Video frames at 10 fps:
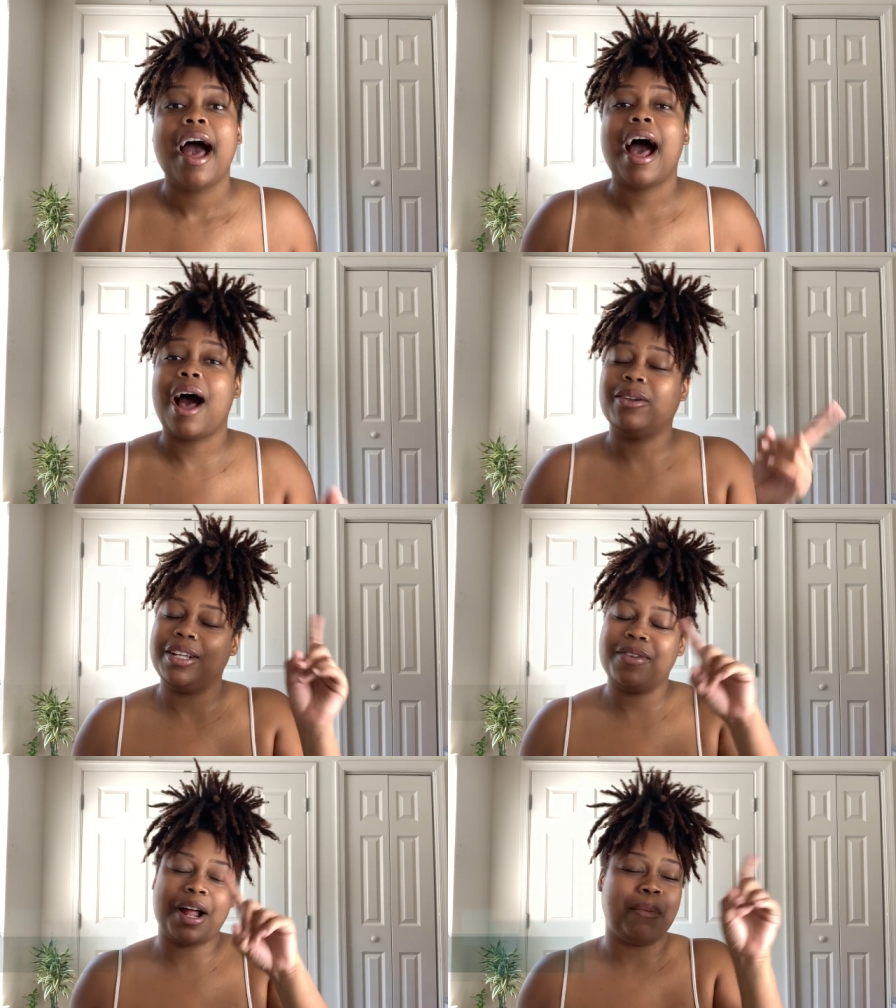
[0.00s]
I'll
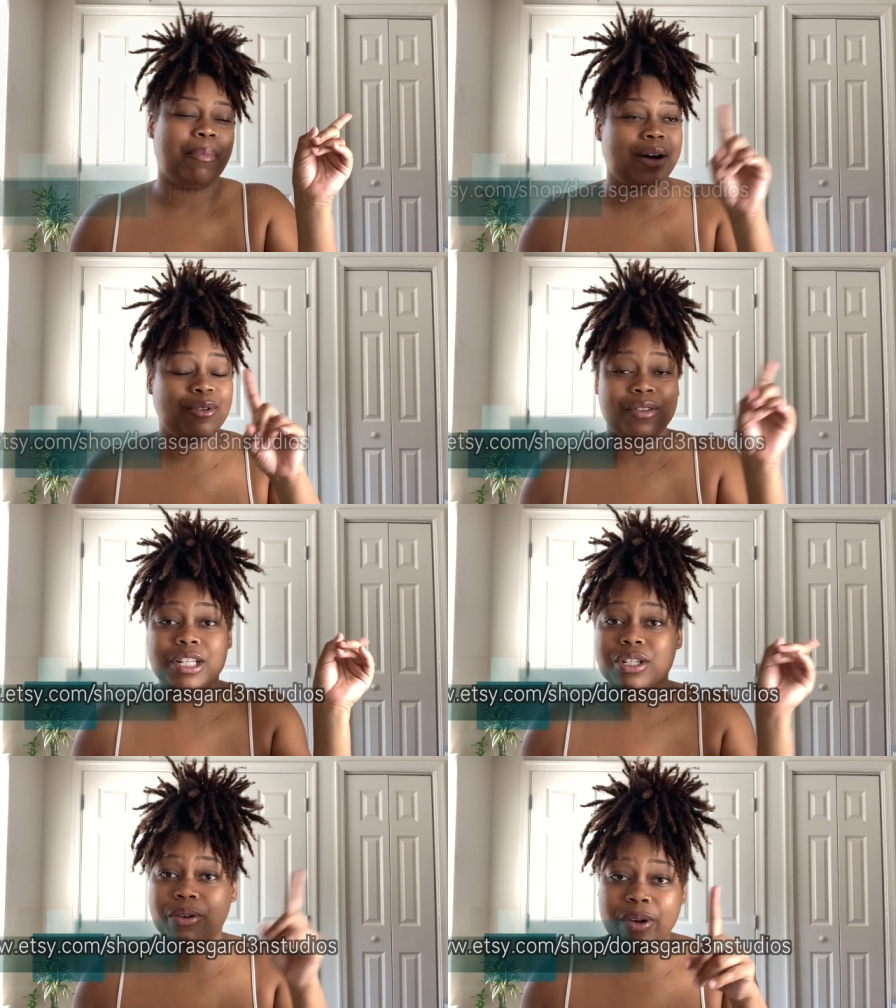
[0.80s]
leave it above on the
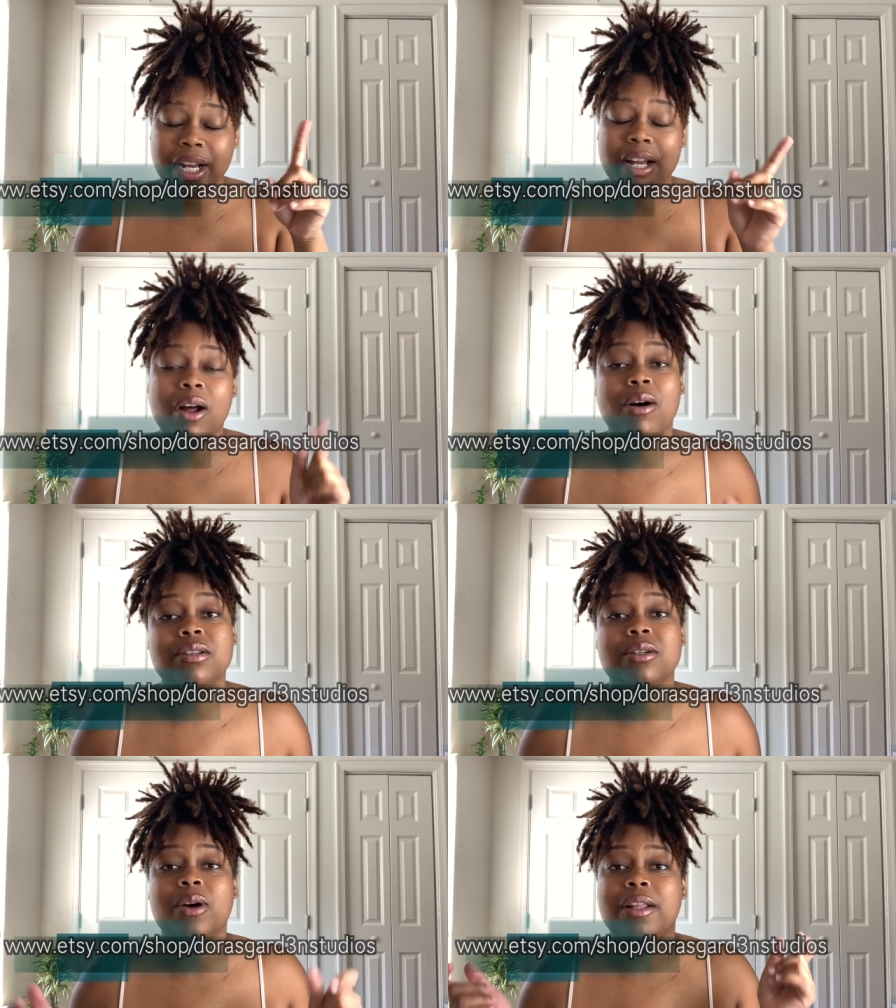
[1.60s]
screen and
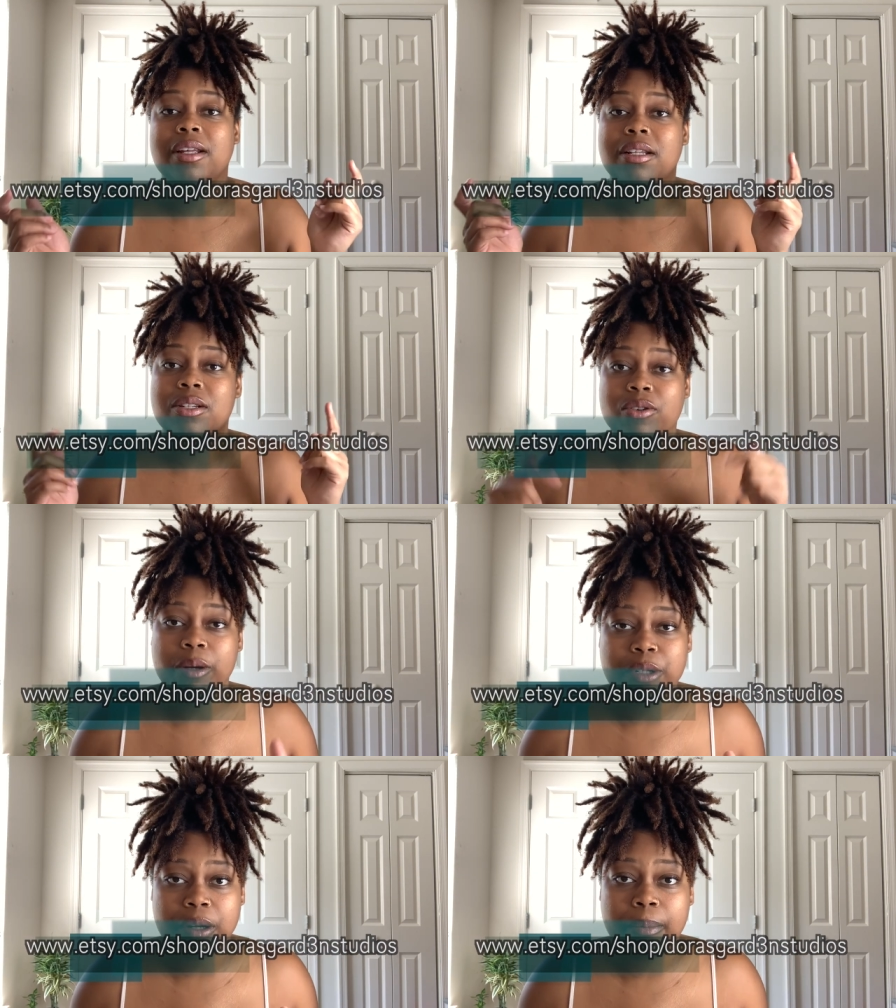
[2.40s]
also in the
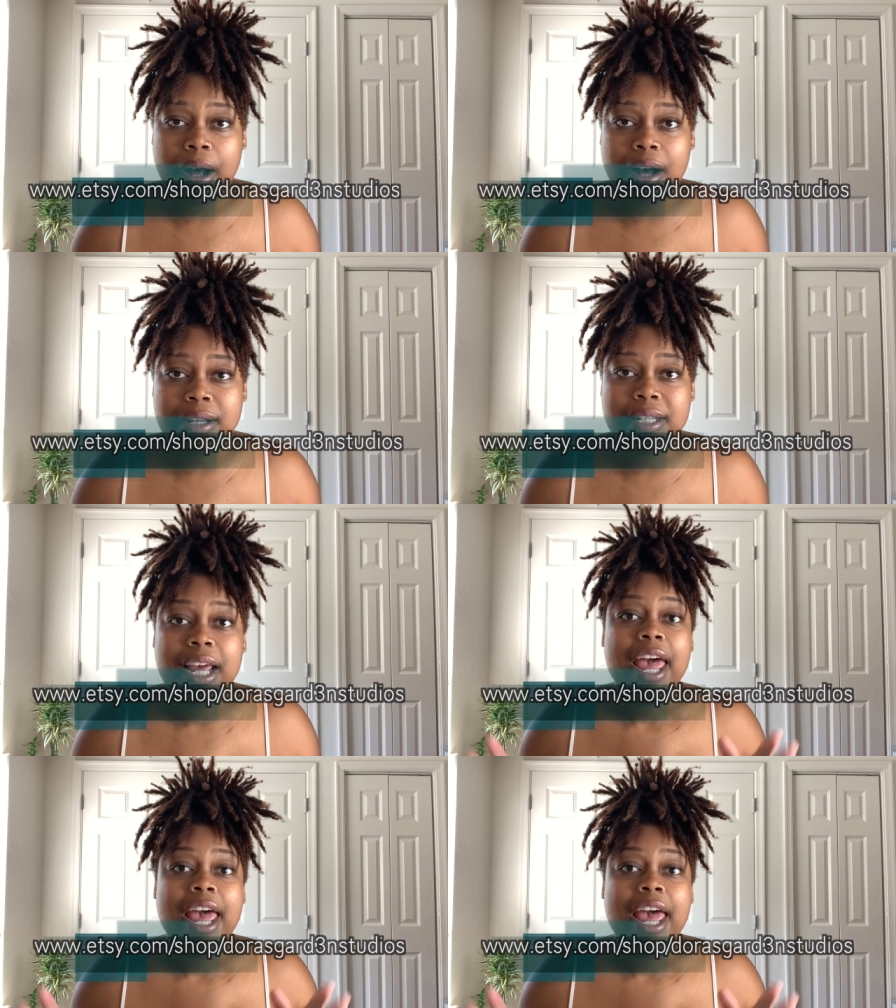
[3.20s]
description box.